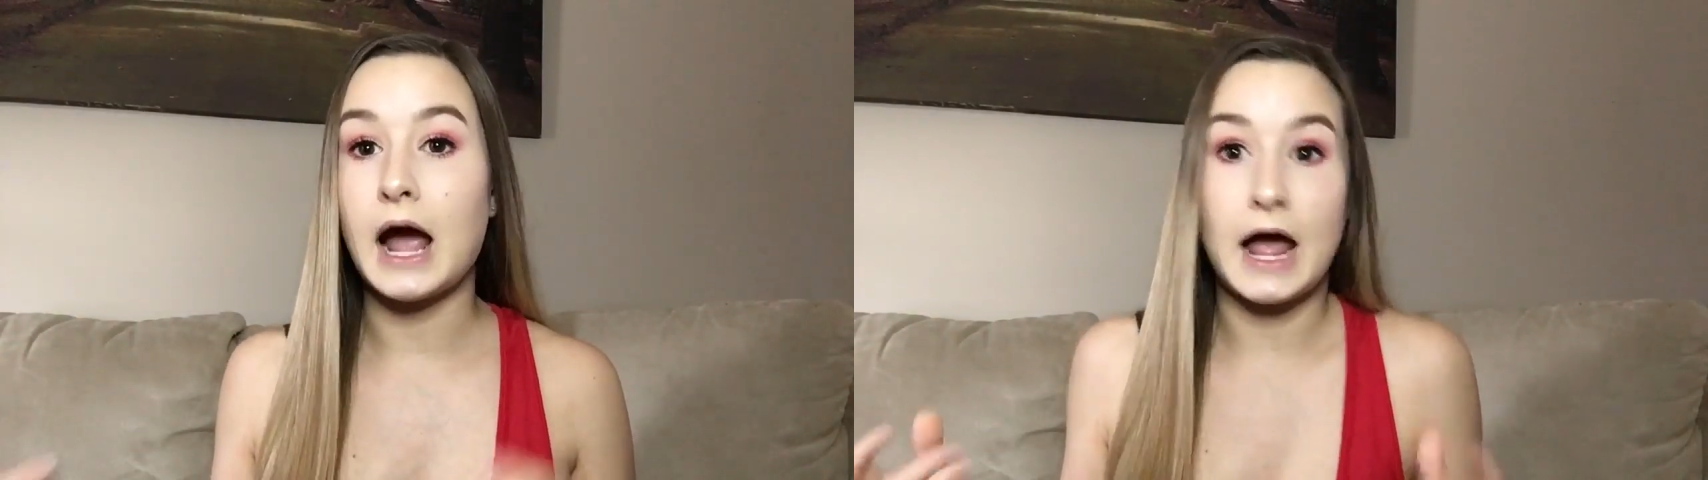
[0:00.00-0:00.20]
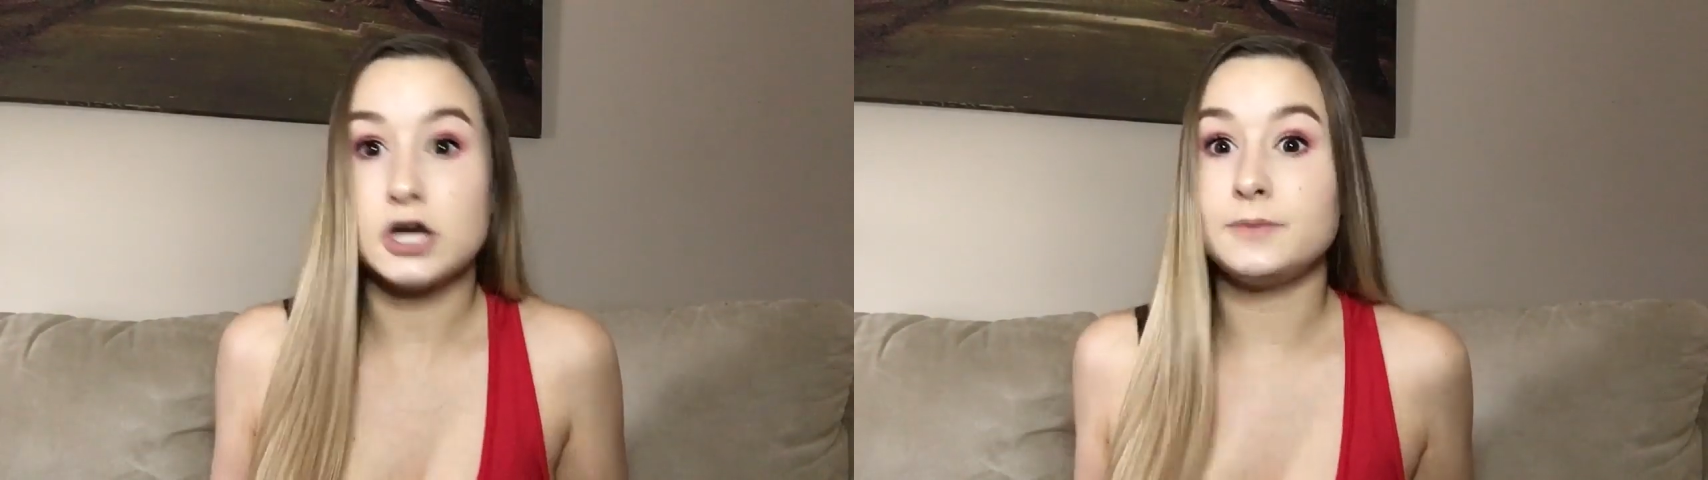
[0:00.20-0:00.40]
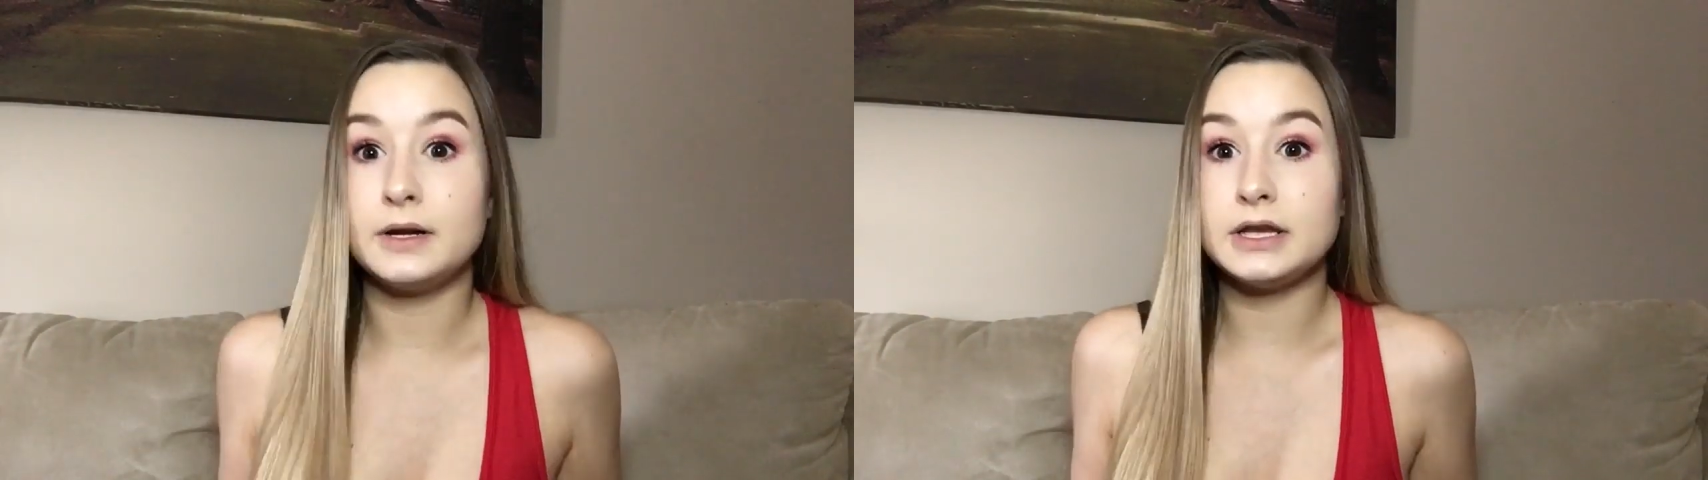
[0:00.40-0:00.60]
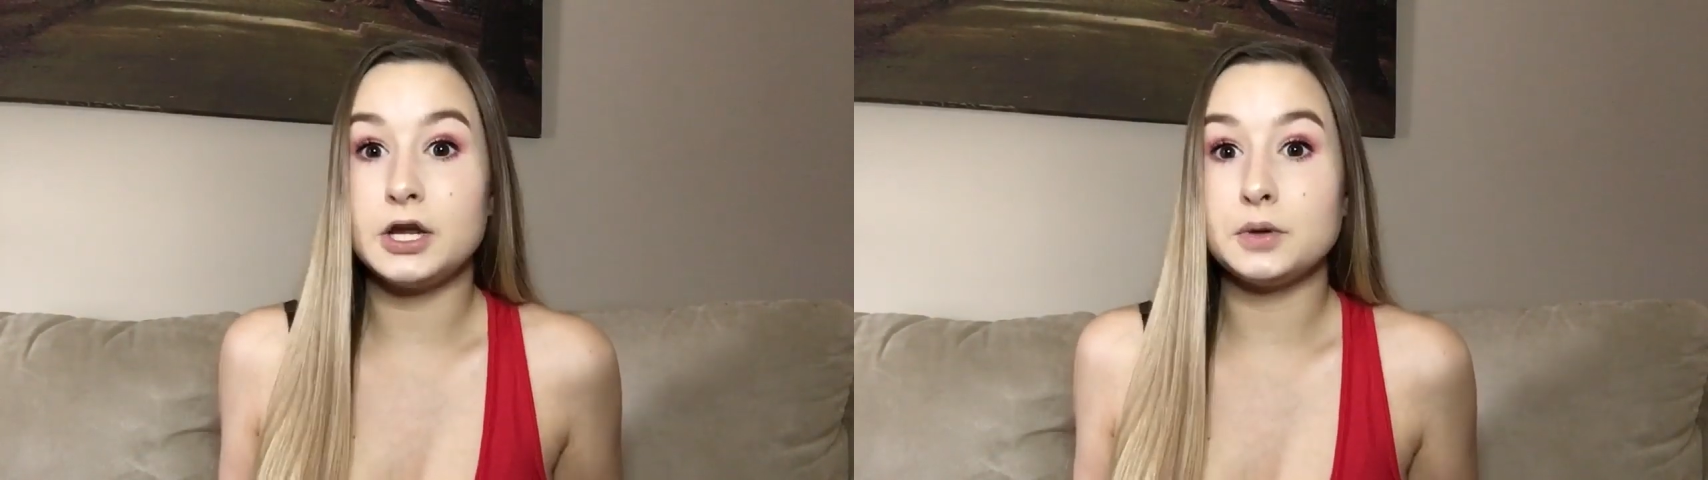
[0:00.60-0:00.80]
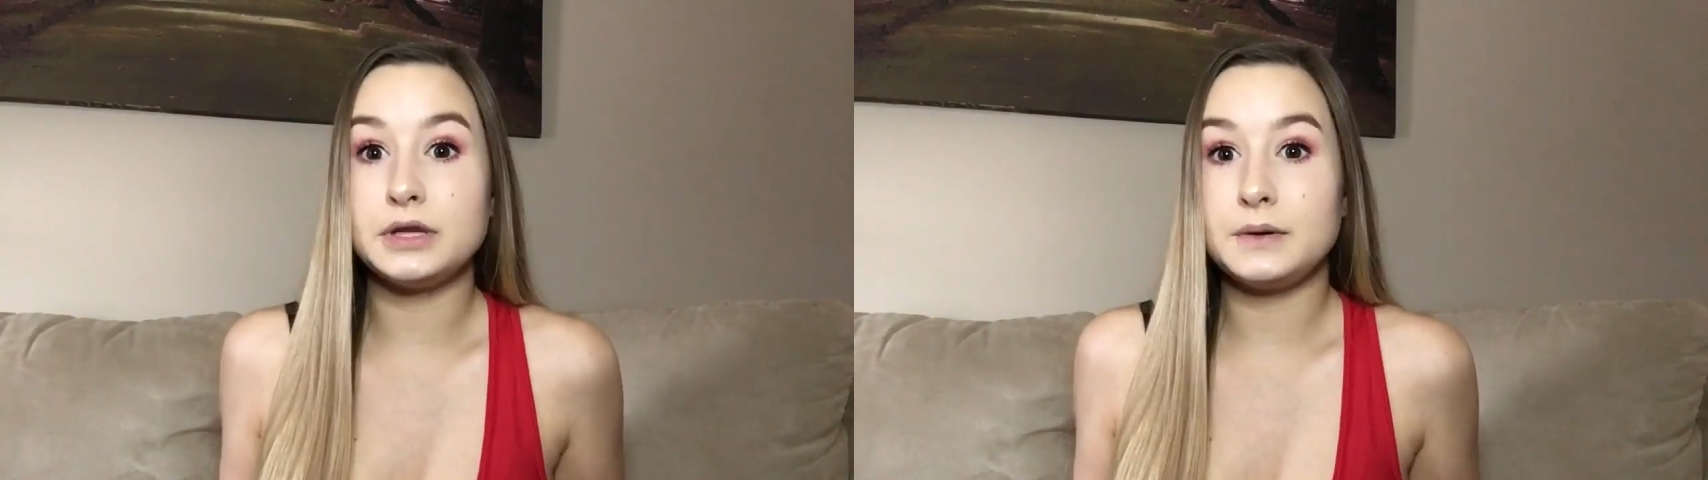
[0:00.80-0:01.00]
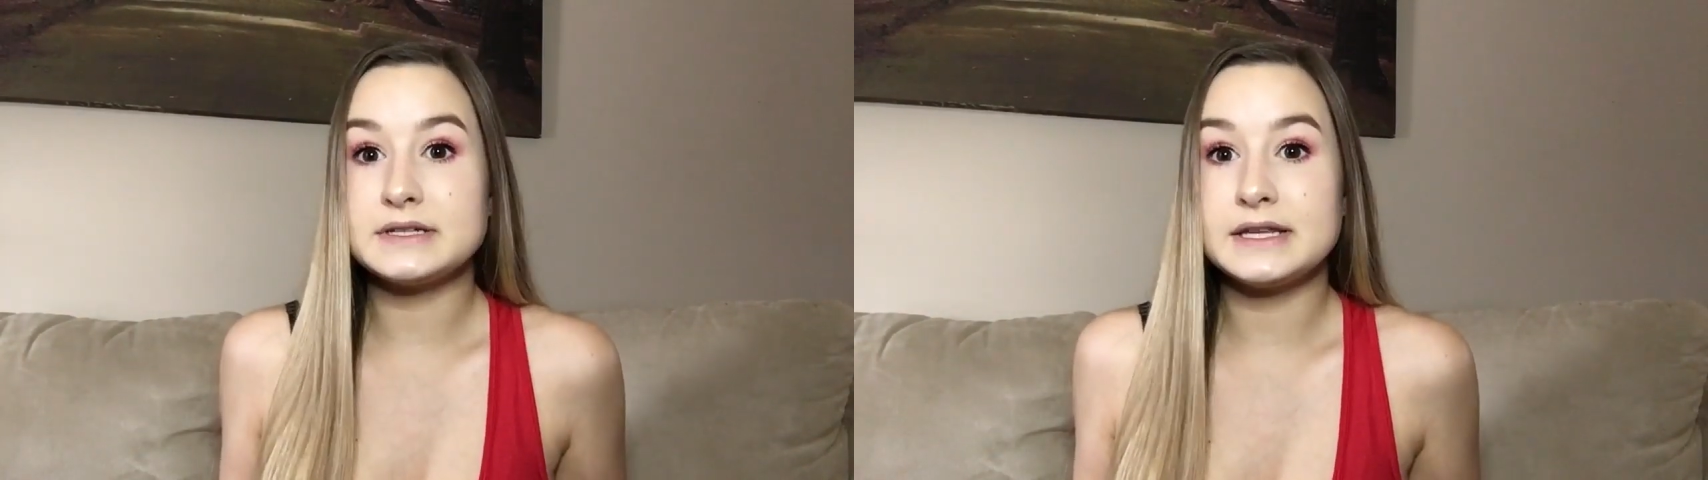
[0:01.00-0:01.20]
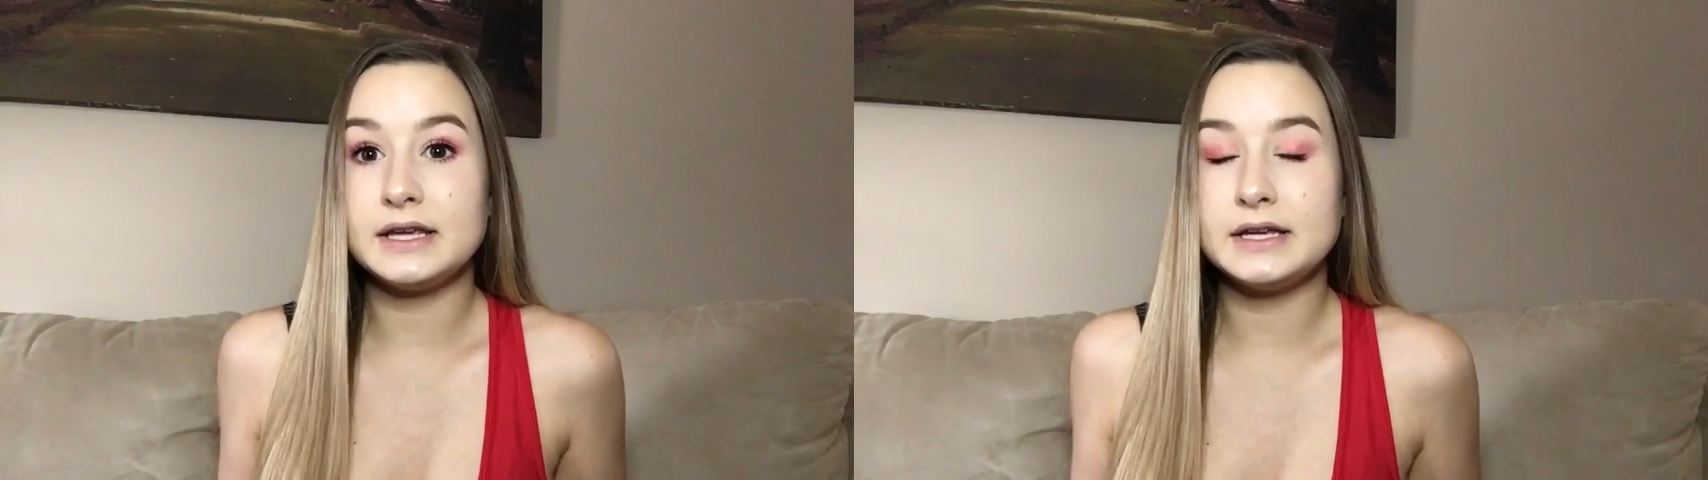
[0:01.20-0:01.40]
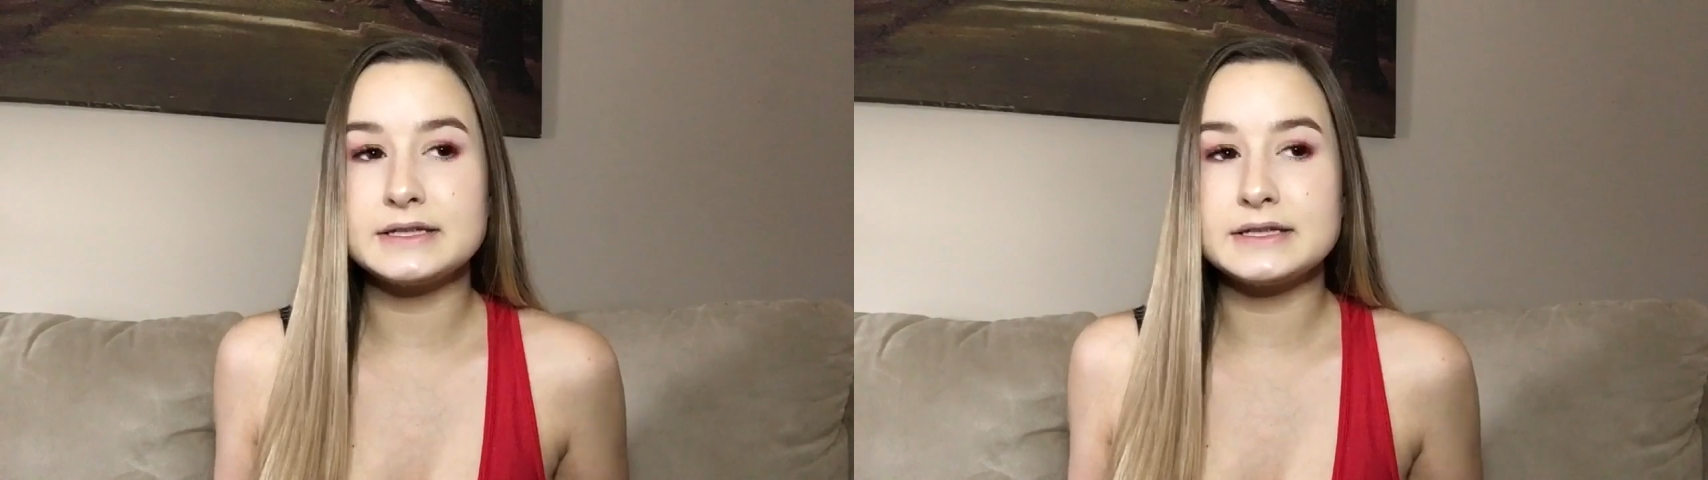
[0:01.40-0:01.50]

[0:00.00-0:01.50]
I could barely hear what they were saying,